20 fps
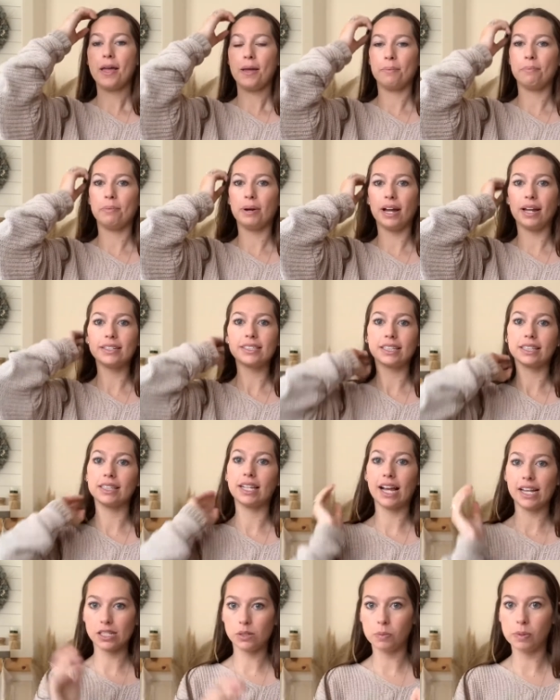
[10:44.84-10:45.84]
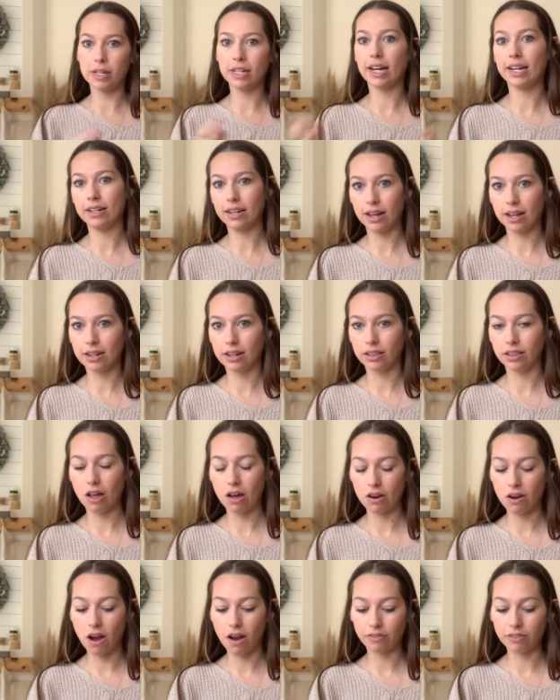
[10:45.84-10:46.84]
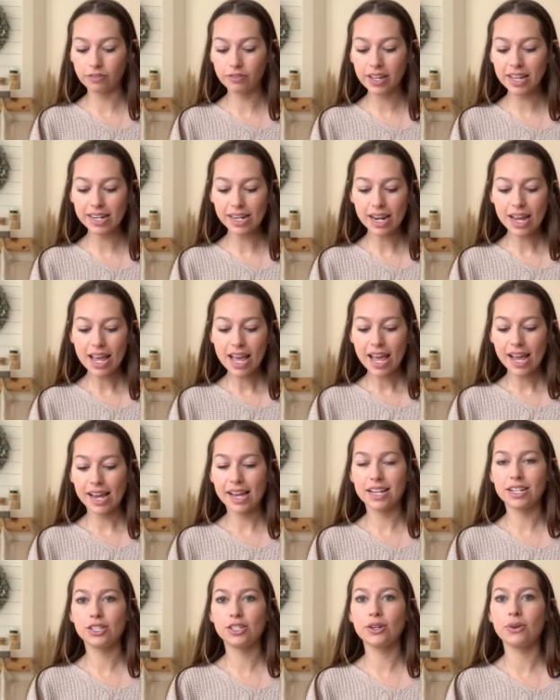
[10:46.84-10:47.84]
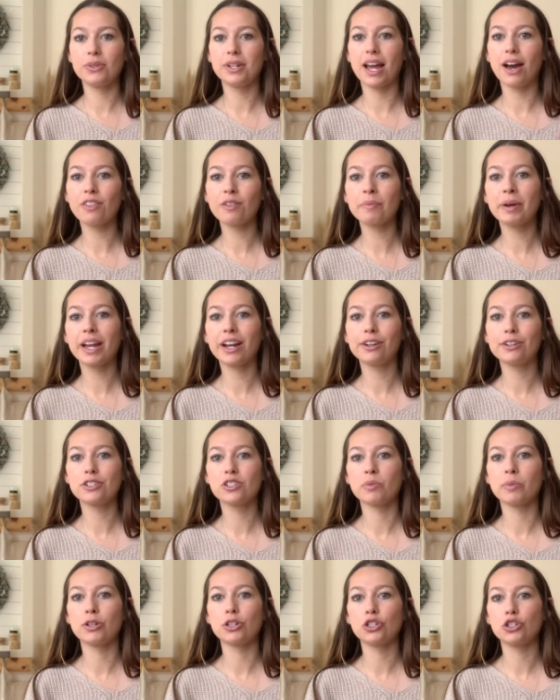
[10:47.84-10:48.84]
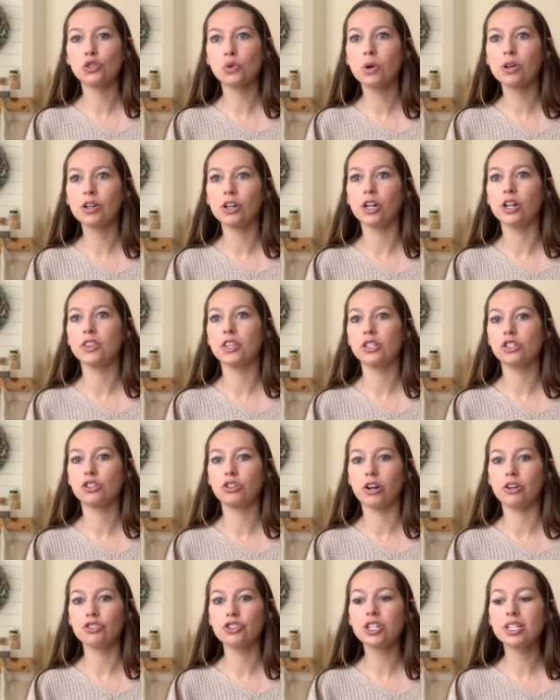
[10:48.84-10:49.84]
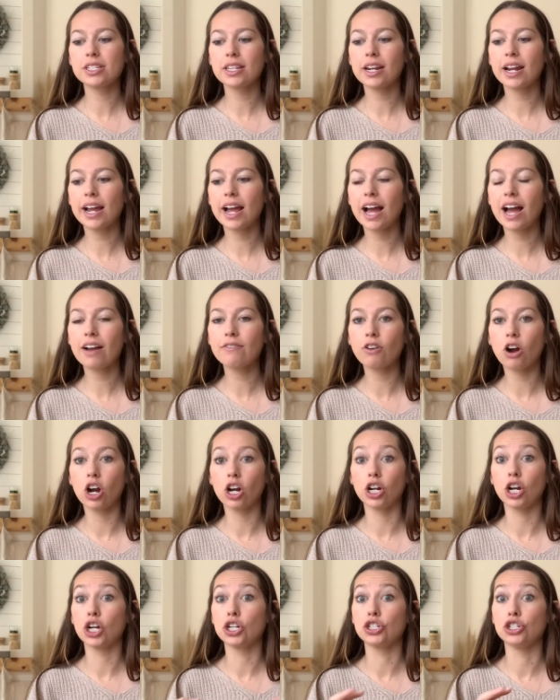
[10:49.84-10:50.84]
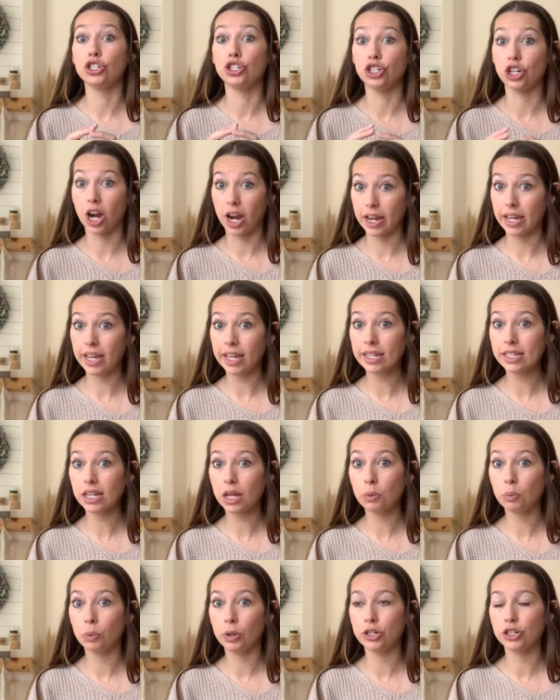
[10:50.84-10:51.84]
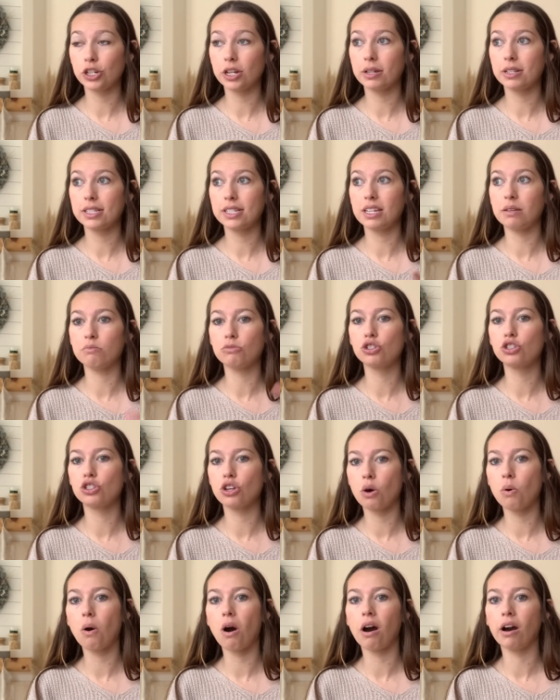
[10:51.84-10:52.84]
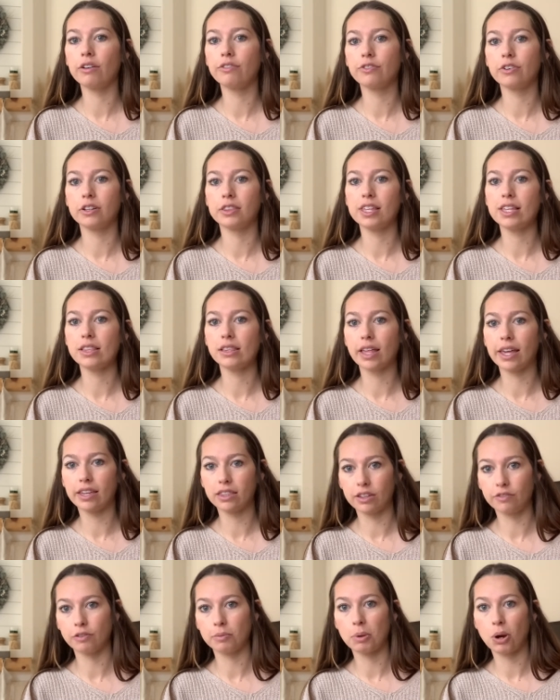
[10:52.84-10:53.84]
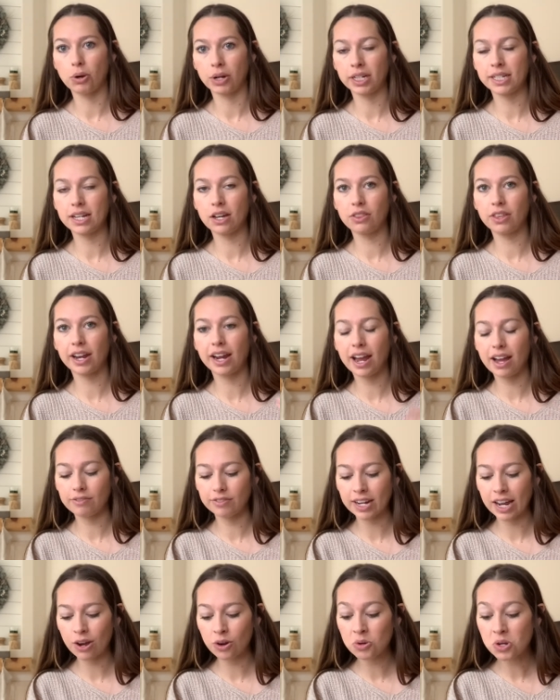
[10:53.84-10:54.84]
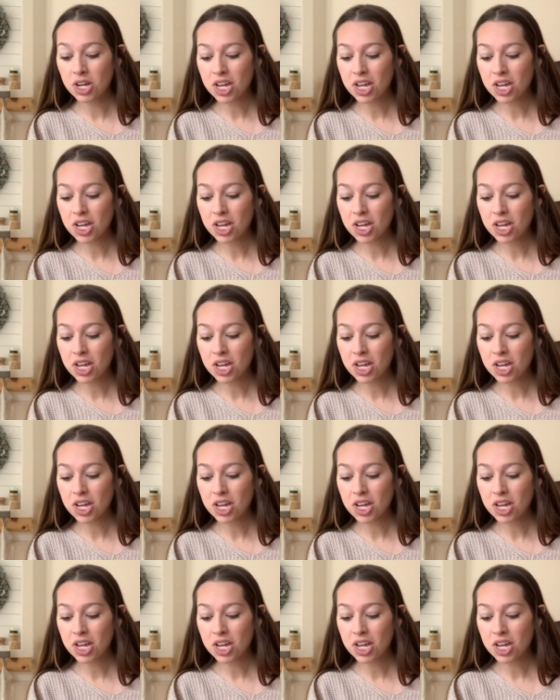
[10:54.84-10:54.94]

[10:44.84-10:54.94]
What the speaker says: but last week I cut a lot off of it. And so now that my hair is so much shorter, the scrunchies that I have are giant, which seems so odd for the length of a ponytail that I have now.